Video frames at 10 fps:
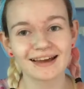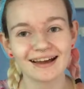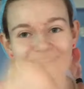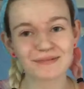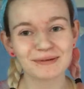
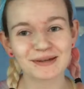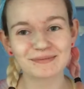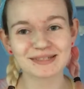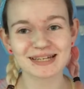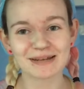Hi
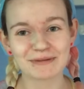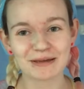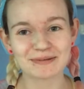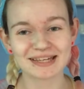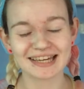peeps,
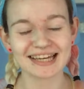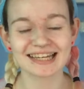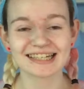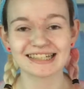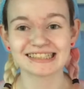Jellybaby here,
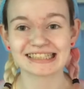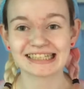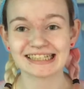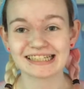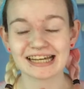and
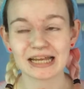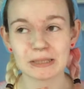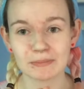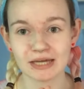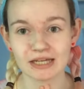it
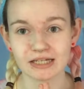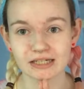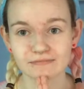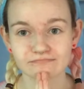has been